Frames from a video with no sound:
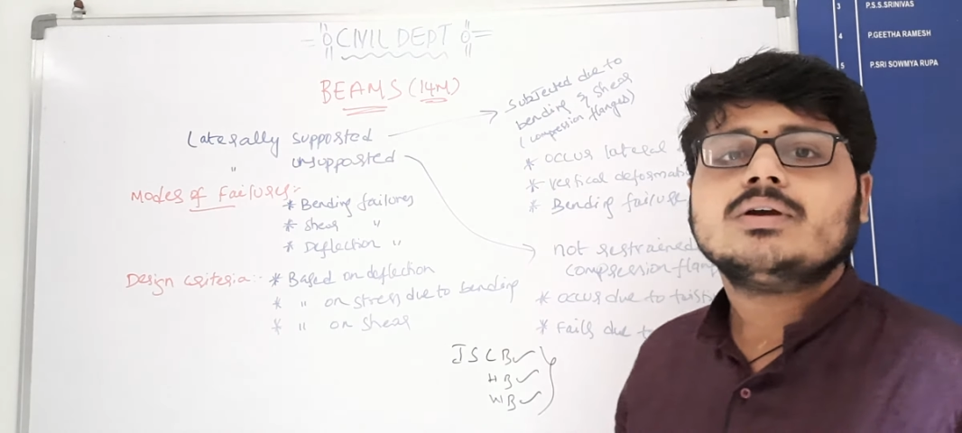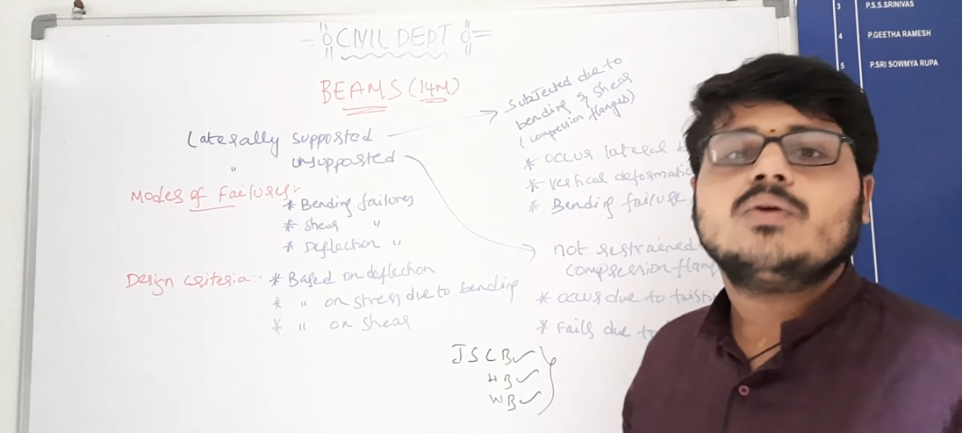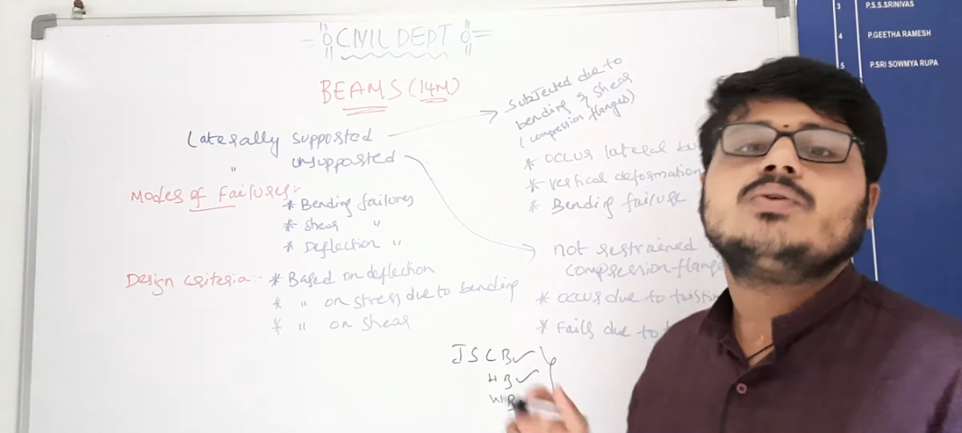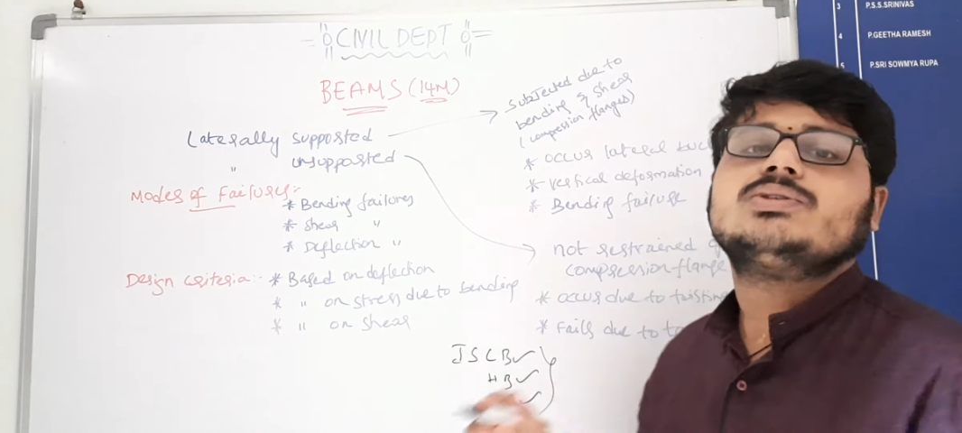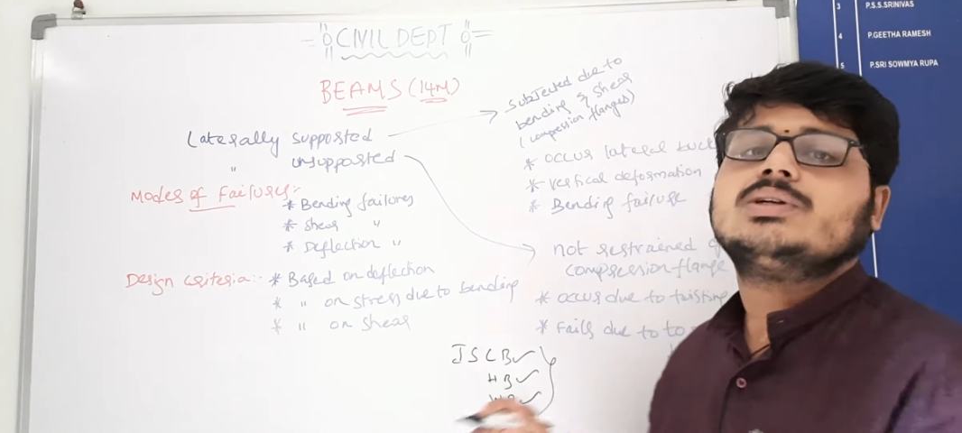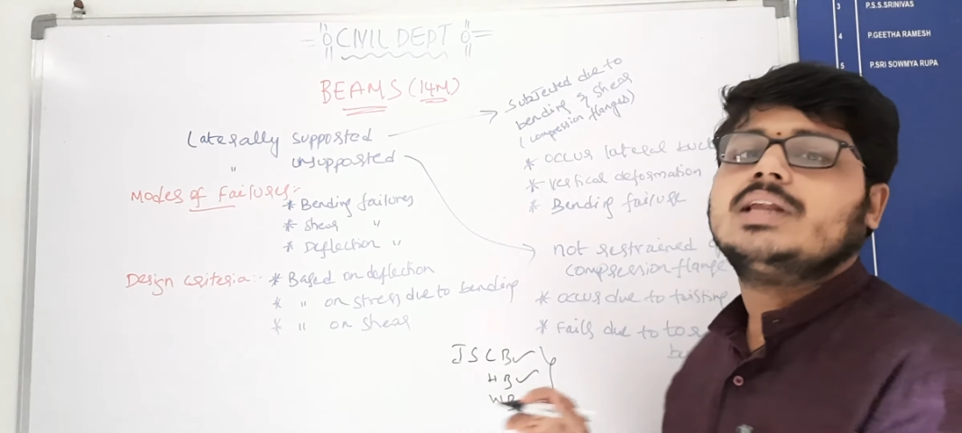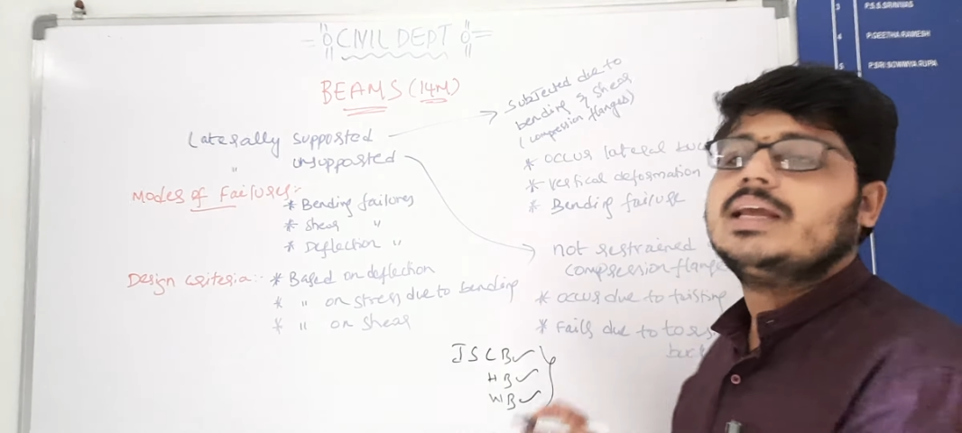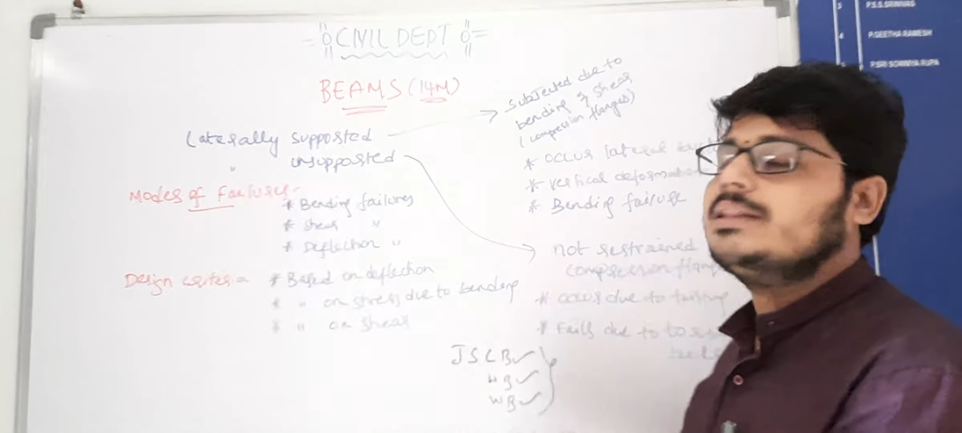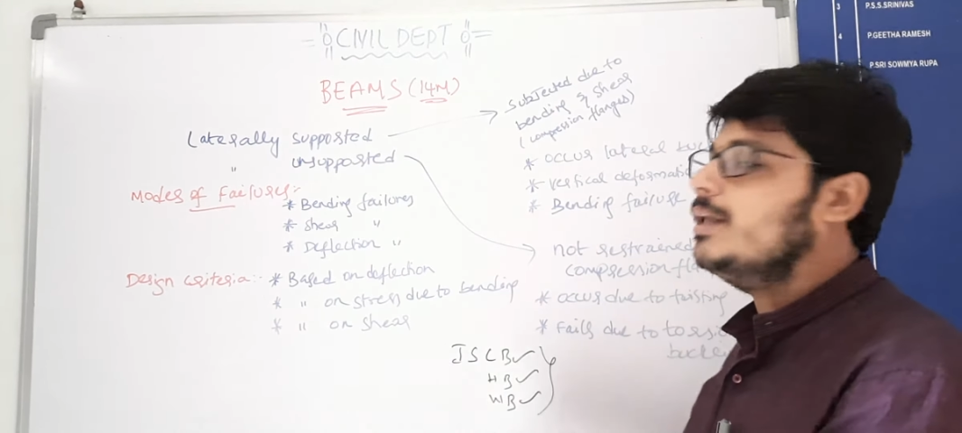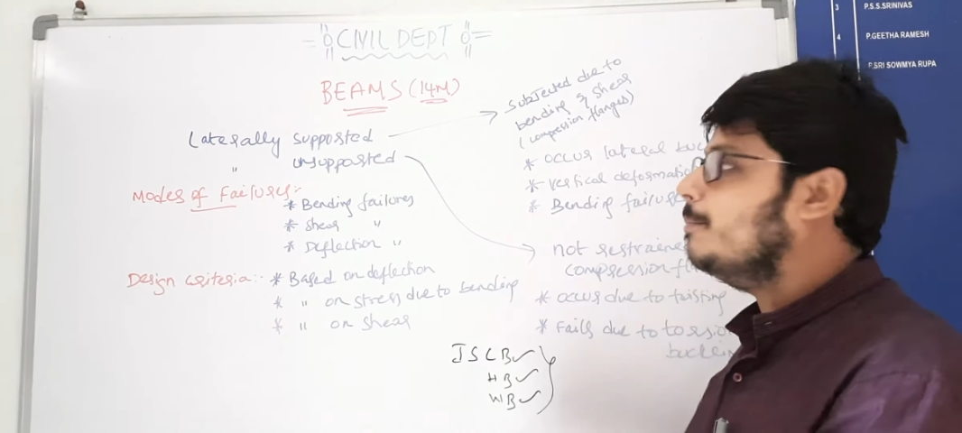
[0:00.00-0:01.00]
We should
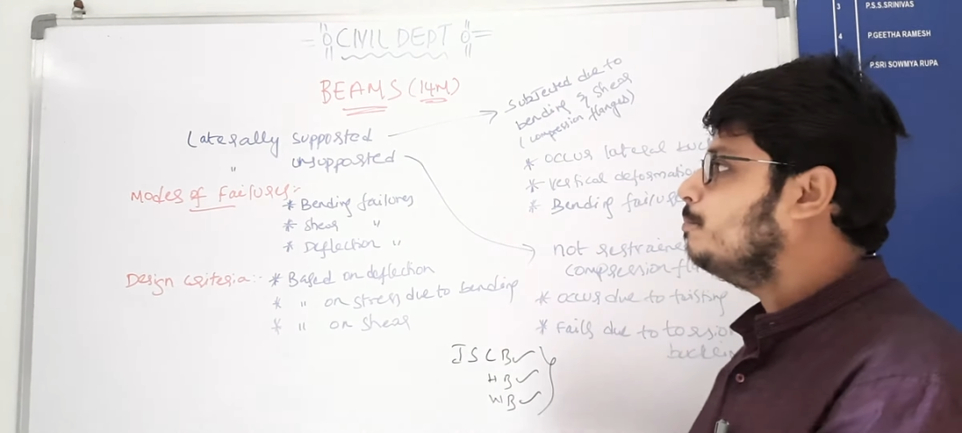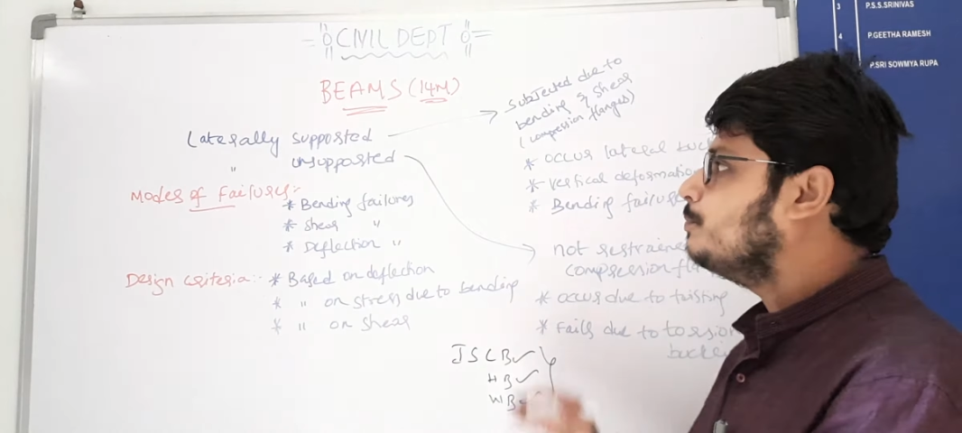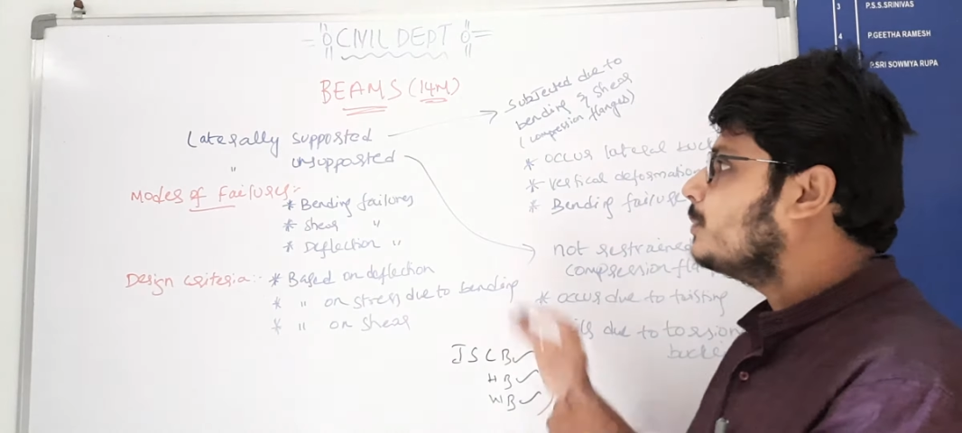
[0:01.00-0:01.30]
take the